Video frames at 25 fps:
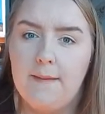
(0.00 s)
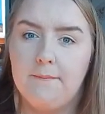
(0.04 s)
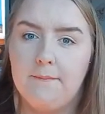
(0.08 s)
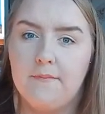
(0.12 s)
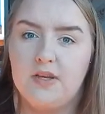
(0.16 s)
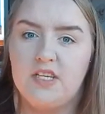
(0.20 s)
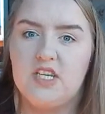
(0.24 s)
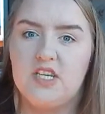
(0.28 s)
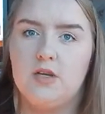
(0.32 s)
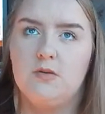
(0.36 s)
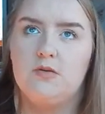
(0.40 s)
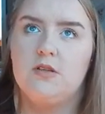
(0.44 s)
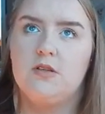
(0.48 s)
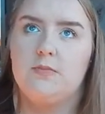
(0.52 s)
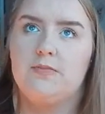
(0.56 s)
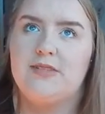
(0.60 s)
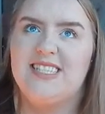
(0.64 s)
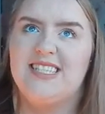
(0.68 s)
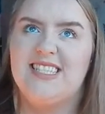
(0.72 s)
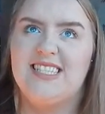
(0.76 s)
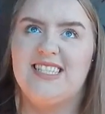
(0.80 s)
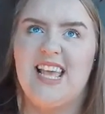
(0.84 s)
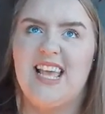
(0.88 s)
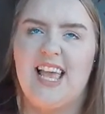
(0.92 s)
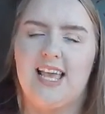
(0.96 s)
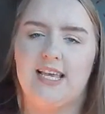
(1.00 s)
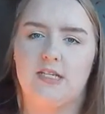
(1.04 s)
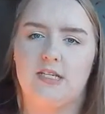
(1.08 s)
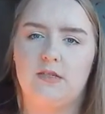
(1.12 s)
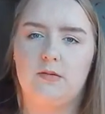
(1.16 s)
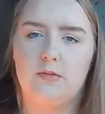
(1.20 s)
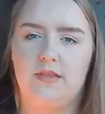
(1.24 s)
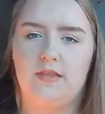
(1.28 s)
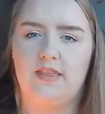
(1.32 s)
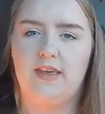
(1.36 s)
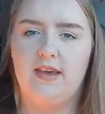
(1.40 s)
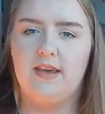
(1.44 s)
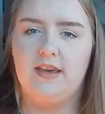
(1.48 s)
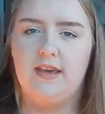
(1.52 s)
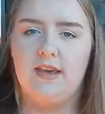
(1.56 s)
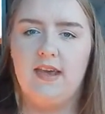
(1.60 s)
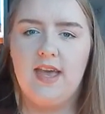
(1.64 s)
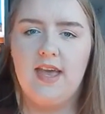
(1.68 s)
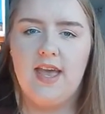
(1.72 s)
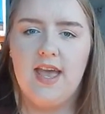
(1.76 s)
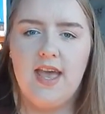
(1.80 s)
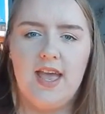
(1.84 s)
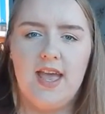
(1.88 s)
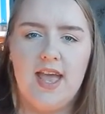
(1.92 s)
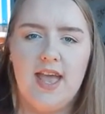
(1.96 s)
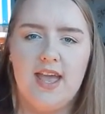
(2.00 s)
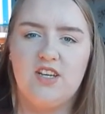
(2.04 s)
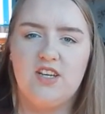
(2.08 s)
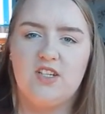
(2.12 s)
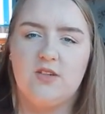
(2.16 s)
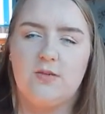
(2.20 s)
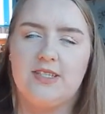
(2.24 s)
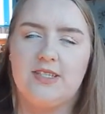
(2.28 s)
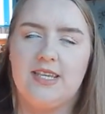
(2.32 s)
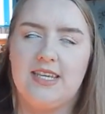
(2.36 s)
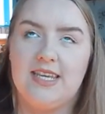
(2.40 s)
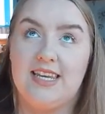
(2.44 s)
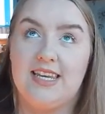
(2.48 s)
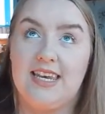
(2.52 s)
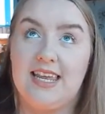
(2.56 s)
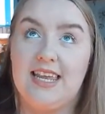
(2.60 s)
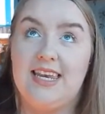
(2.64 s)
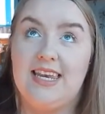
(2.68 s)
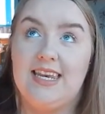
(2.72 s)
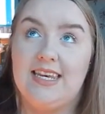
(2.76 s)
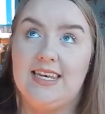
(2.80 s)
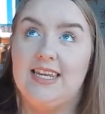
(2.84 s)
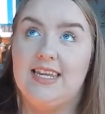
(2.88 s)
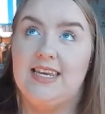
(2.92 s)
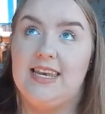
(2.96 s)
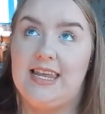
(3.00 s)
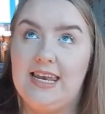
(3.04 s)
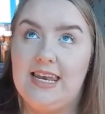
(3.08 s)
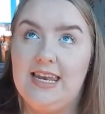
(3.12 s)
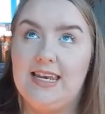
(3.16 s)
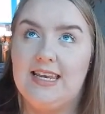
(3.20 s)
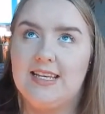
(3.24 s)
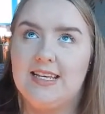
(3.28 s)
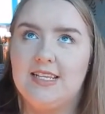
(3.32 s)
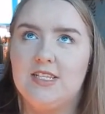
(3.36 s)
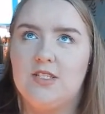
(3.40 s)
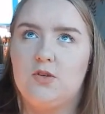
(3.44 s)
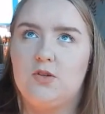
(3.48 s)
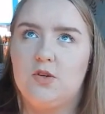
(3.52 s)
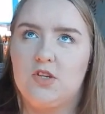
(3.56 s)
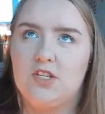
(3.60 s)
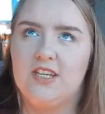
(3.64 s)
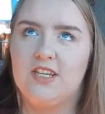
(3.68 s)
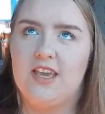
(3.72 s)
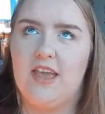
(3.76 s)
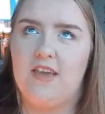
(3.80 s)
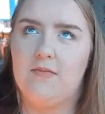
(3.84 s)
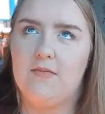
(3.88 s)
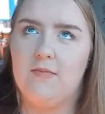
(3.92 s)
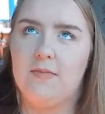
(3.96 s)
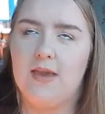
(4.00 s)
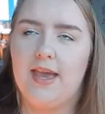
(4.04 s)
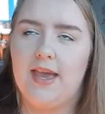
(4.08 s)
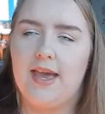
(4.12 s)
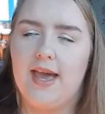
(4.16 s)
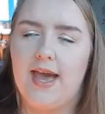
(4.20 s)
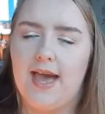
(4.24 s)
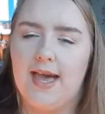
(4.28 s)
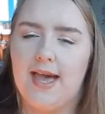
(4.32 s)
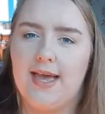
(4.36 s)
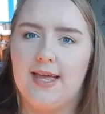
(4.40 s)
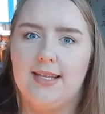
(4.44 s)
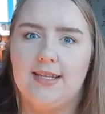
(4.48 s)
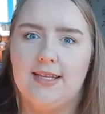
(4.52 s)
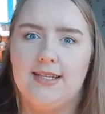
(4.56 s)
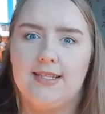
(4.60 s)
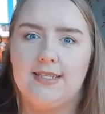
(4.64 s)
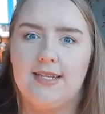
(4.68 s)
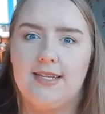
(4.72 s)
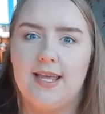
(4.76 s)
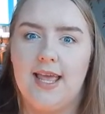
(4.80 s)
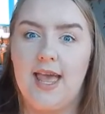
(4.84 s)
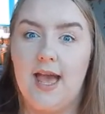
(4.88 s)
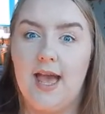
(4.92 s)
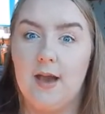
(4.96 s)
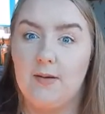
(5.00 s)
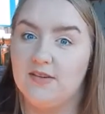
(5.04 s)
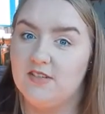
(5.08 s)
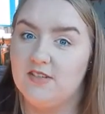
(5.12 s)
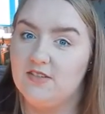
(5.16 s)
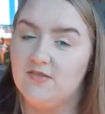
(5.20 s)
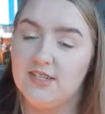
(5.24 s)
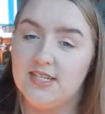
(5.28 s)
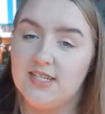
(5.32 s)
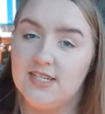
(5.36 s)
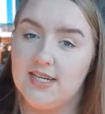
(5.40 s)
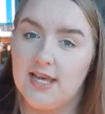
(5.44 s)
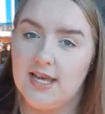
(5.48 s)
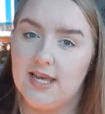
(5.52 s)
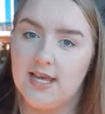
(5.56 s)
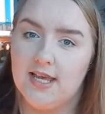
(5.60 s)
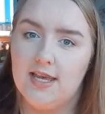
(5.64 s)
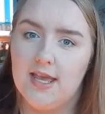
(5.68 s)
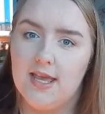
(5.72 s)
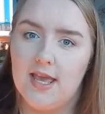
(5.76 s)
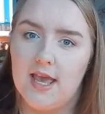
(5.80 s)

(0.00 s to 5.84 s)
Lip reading: but she was obsessed with it and she was like, you need to read it, so she gave me it and I was reading it.